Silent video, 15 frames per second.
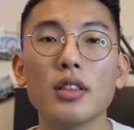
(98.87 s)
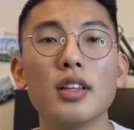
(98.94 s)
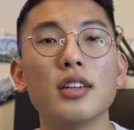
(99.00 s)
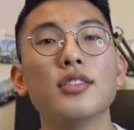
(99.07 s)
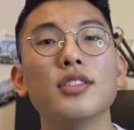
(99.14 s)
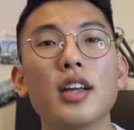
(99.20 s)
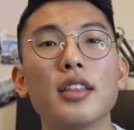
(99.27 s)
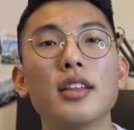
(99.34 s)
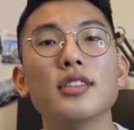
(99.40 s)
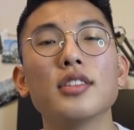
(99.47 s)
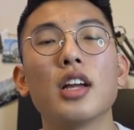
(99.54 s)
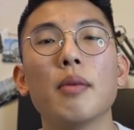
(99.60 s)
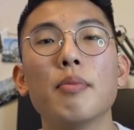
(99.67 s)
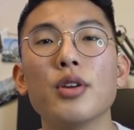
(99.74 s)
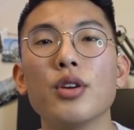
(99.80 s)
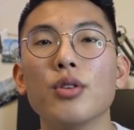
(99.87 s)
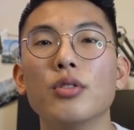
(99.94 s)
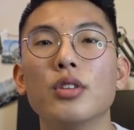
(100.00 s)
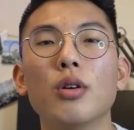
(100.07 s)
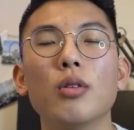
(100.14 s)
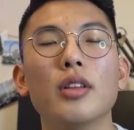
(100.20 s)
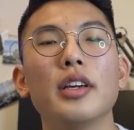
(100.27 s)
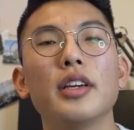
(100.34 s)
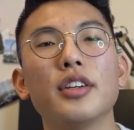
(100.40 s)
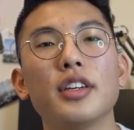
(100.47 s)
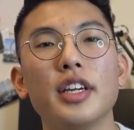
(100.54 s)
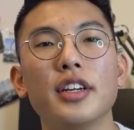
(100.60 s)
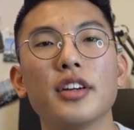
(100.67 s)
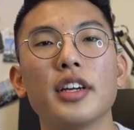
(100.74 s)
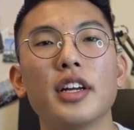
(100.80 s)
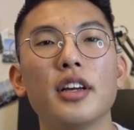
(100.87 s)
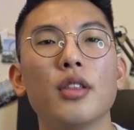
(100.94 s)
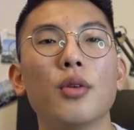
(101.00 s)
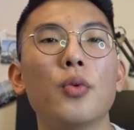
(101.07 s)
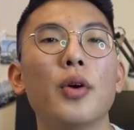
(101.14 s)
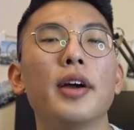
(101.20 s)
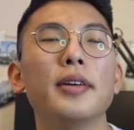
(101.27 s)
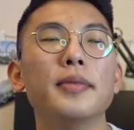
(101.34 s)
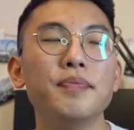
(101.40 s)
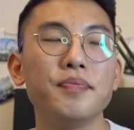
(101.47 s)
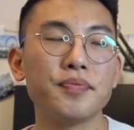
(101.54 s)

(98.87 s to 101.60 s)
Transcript: there's nothing stopping you. Don't let your gear get in the way.